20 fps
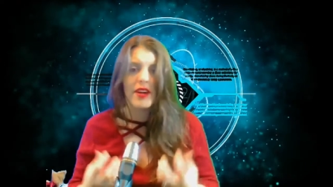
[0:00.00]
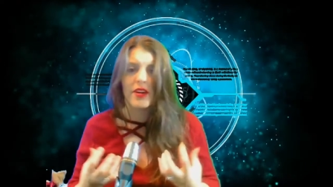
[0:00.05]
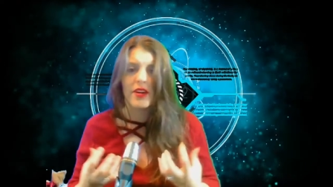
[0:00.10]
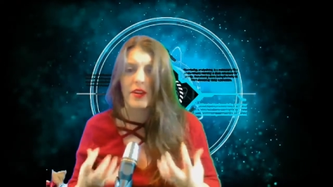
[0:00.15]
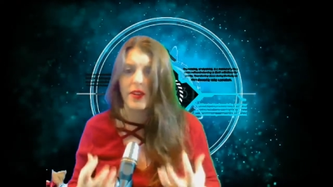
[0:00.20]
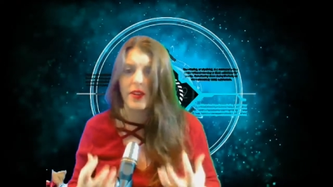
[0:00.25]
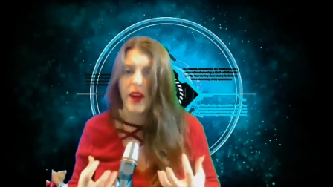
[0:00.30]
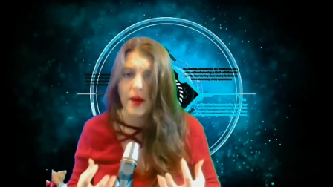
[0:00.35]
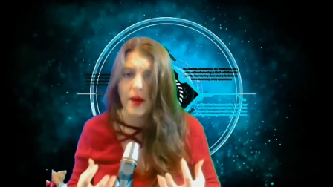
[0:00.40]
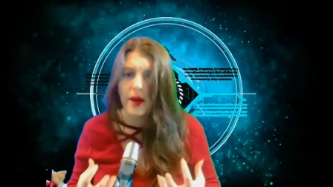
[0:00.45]
and her
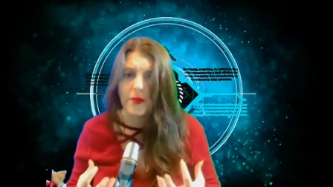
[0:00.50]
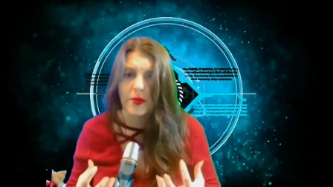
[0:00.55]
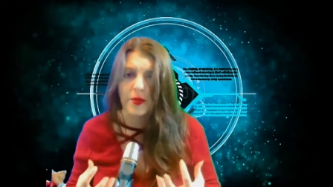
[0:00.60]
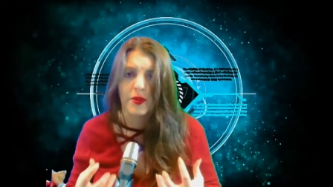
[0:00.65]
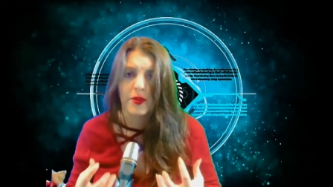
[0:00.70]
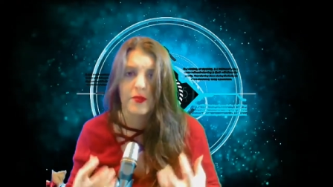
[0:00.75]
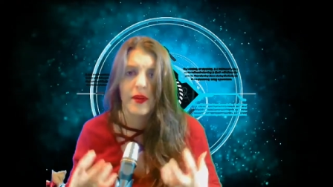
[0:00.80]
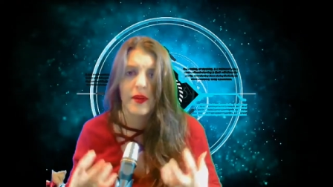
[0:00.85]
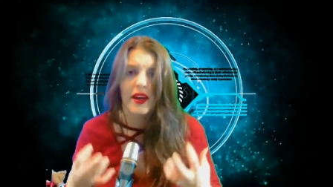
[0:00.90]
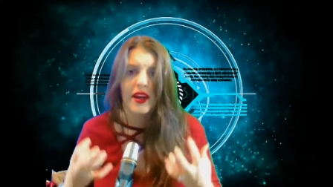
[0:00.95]

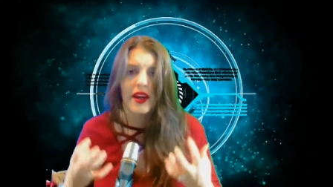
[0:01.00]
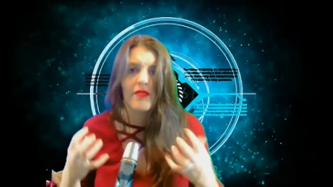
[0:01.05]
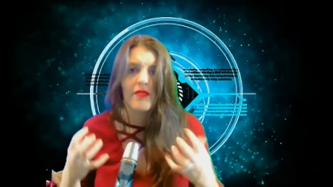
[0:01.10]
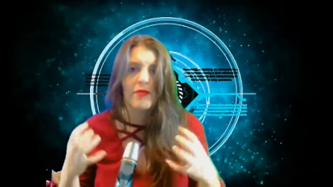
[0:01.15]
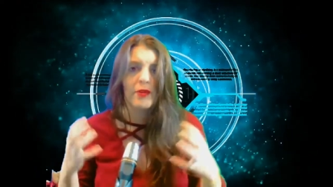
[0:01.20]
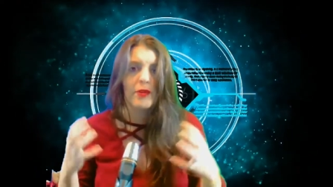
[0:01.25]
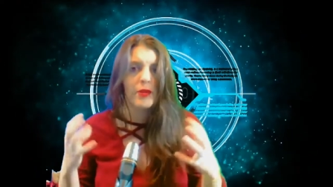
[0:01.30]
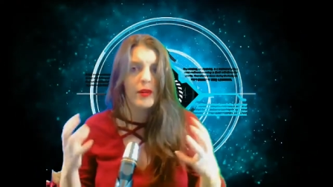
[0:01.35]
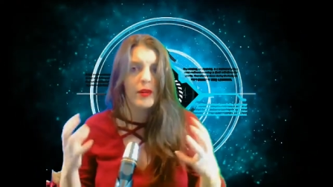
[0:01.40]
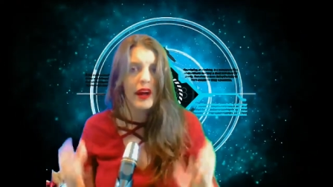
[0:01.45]
captors may
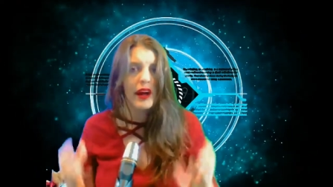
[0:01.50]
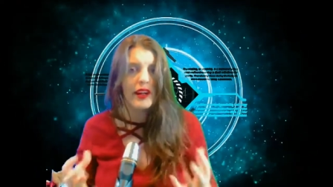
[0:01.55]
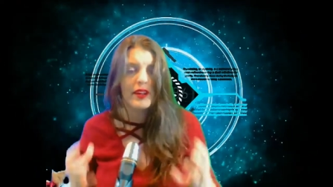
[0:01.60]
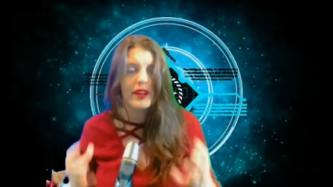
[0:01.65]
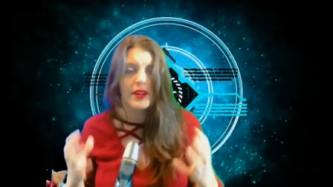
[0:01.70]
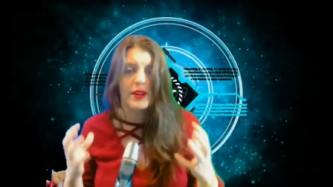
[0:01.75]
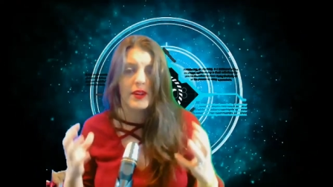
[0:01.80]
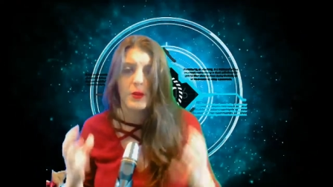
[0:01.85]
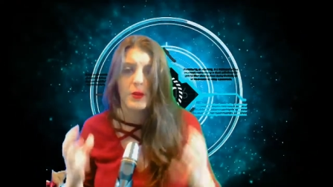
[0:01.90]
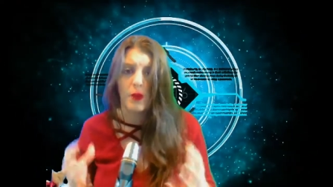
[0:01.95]
have
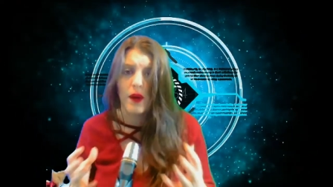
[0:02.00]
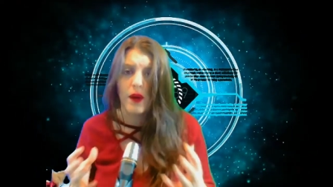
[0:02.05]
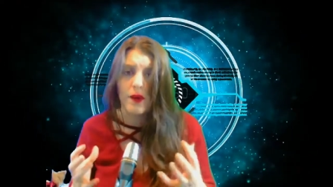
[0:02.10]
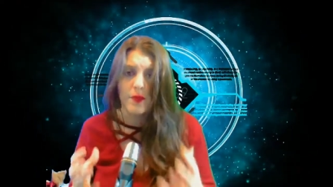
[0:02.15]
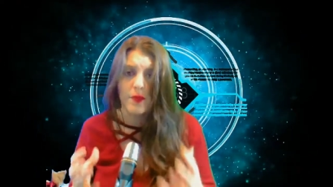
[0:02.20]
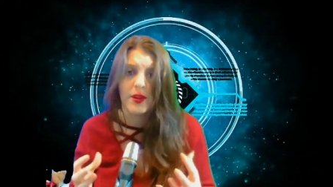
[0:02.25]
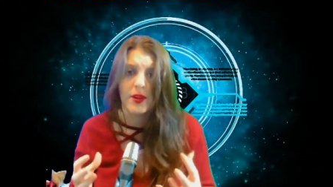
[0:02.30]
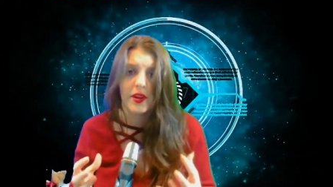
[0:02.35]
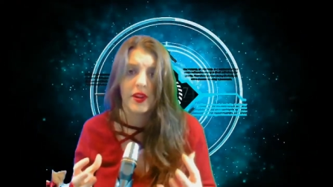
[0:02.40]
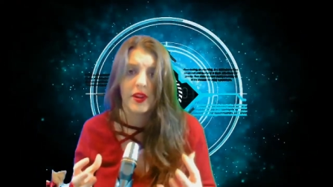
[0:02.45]
created this
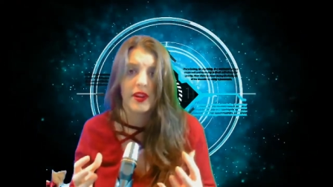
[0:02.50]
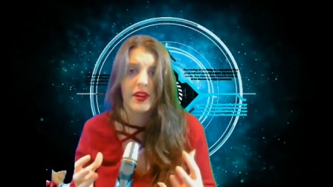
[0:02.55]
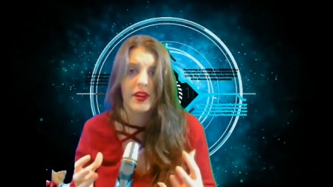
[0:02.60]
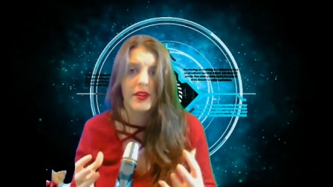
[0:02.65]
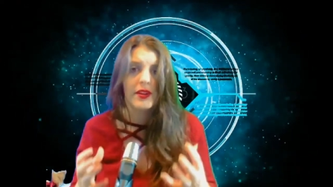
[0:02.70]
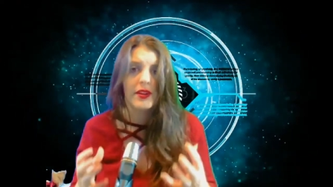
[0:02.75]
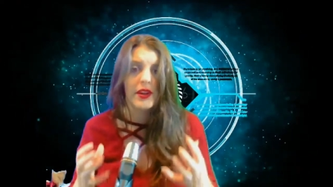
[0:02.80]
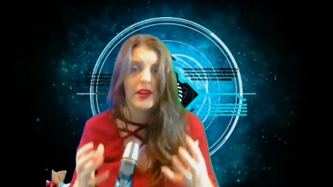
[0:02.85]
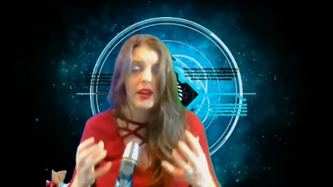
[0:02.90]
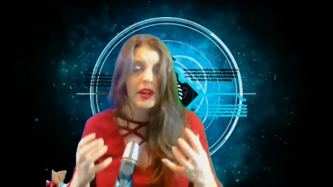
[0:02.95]
web
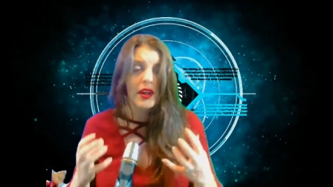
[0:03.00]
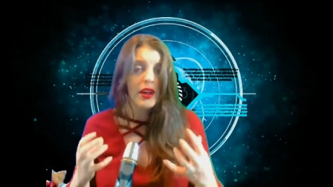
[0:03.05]
series